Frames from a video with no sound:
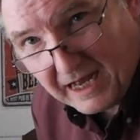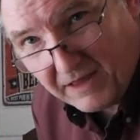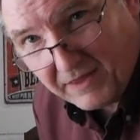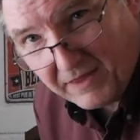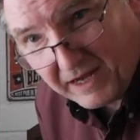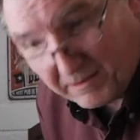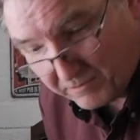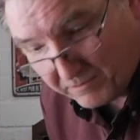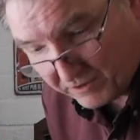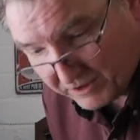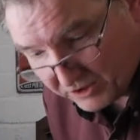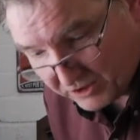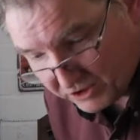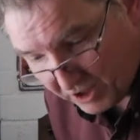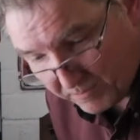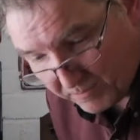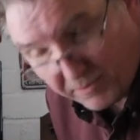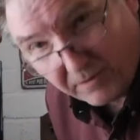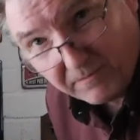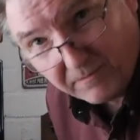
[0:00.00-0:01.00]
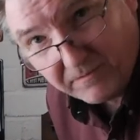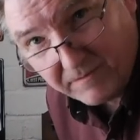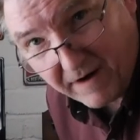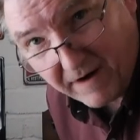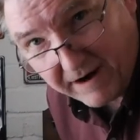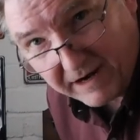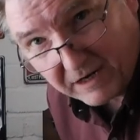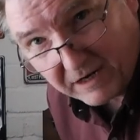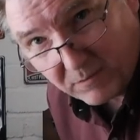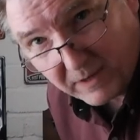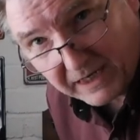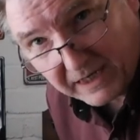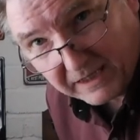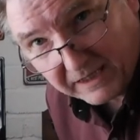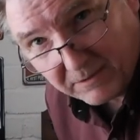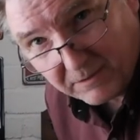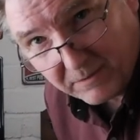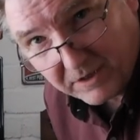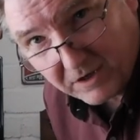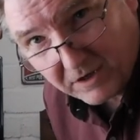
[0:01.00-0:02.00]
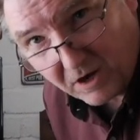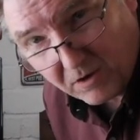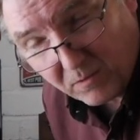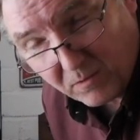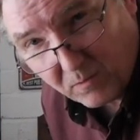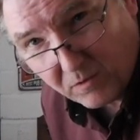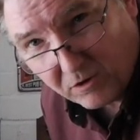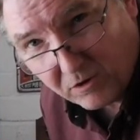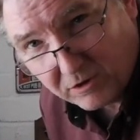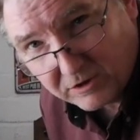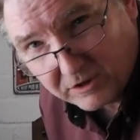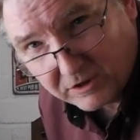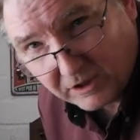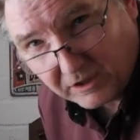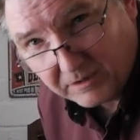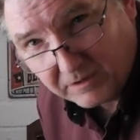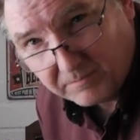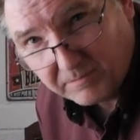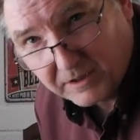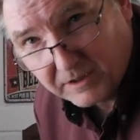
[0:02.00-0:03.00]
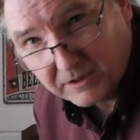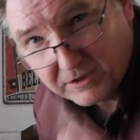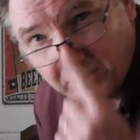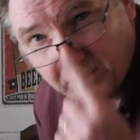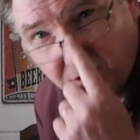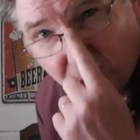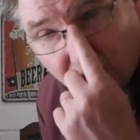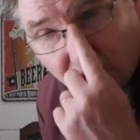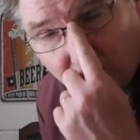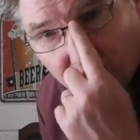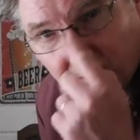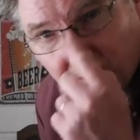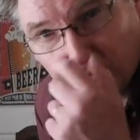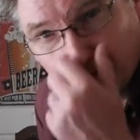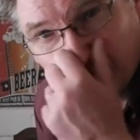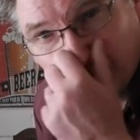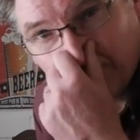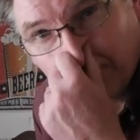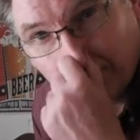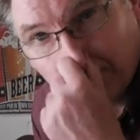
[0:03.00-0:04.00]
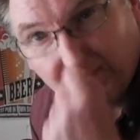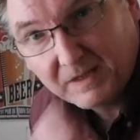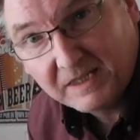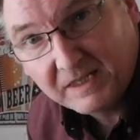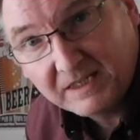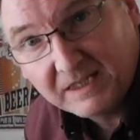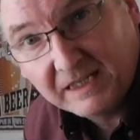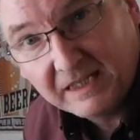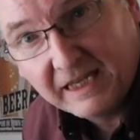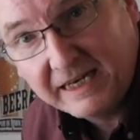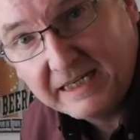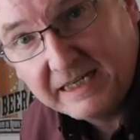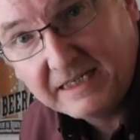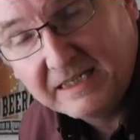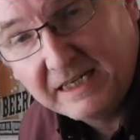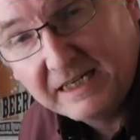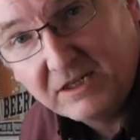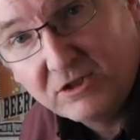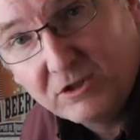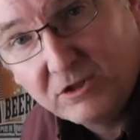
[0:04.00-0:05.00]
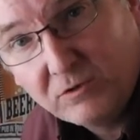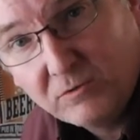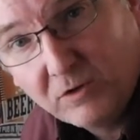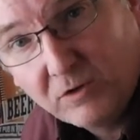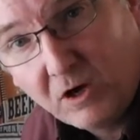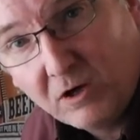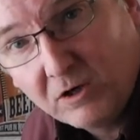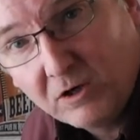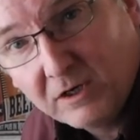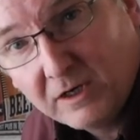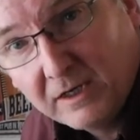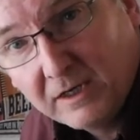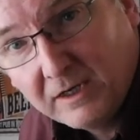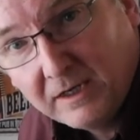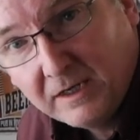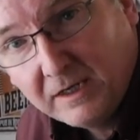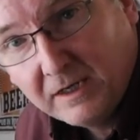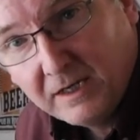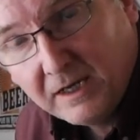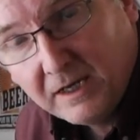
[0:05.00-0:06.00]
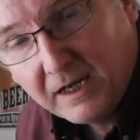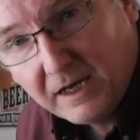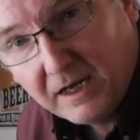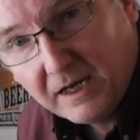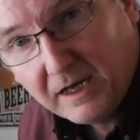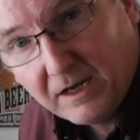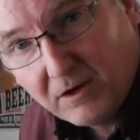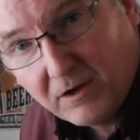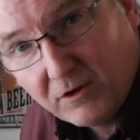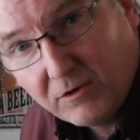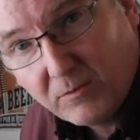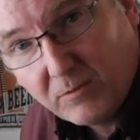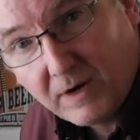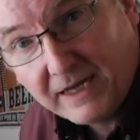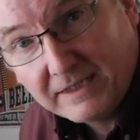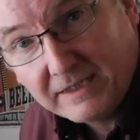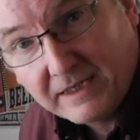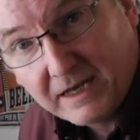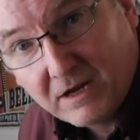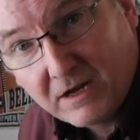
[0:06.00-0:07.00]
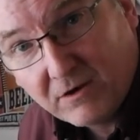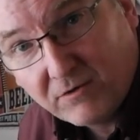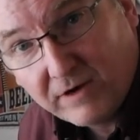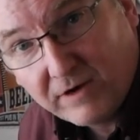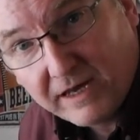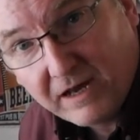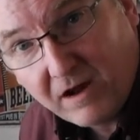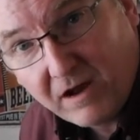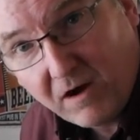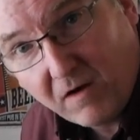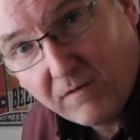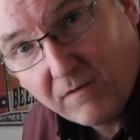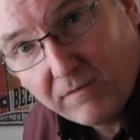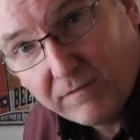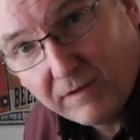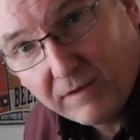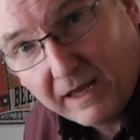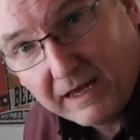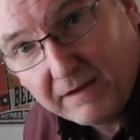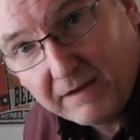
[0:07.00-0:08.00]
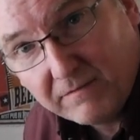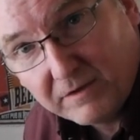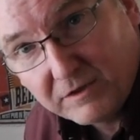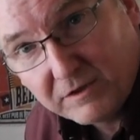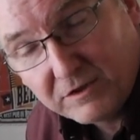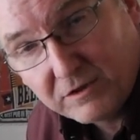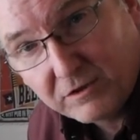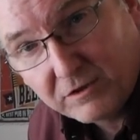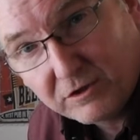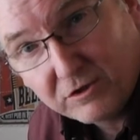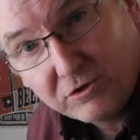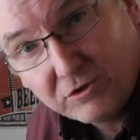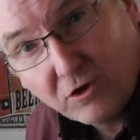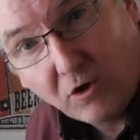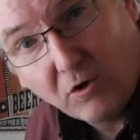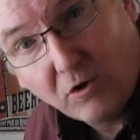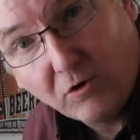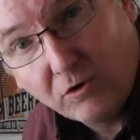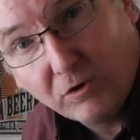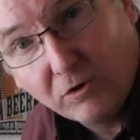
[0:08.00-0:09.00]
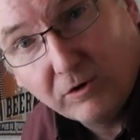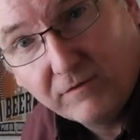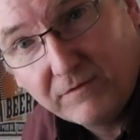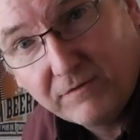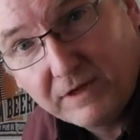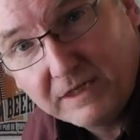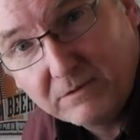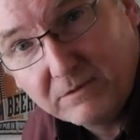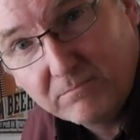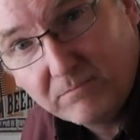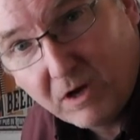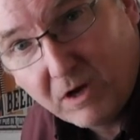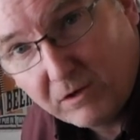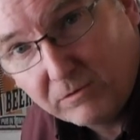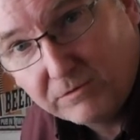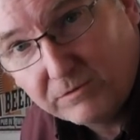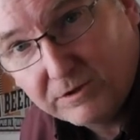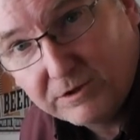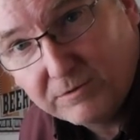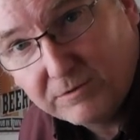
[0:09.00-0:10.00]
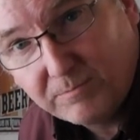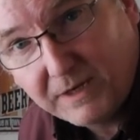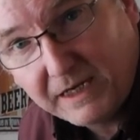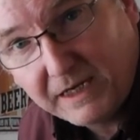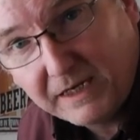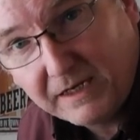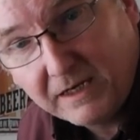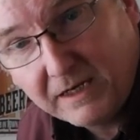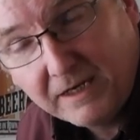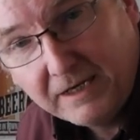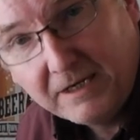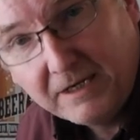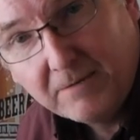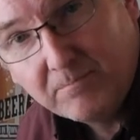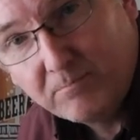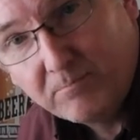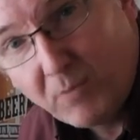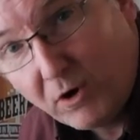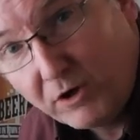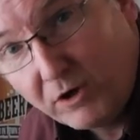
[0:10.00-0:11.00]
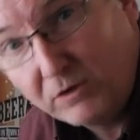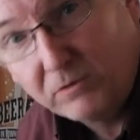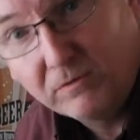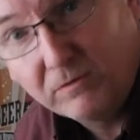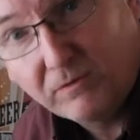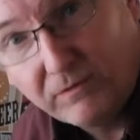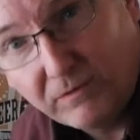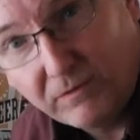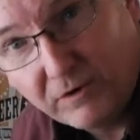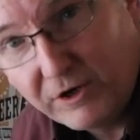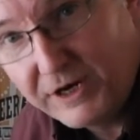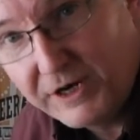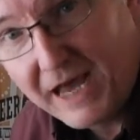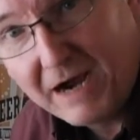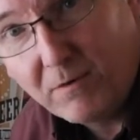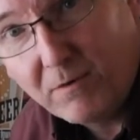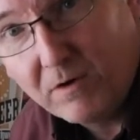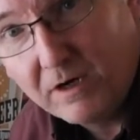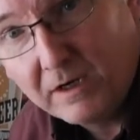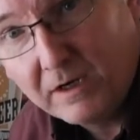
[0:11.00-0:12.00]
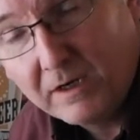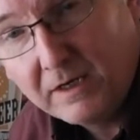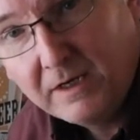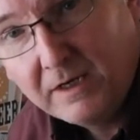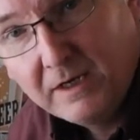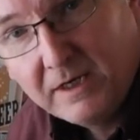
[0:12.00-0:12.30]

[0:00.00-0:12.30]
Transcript: and then I'm going to top up very quickly with cold water because I don't want to let it sit too long, otherwise it can create off flavours, because not all of this malt has been boiled for an hour,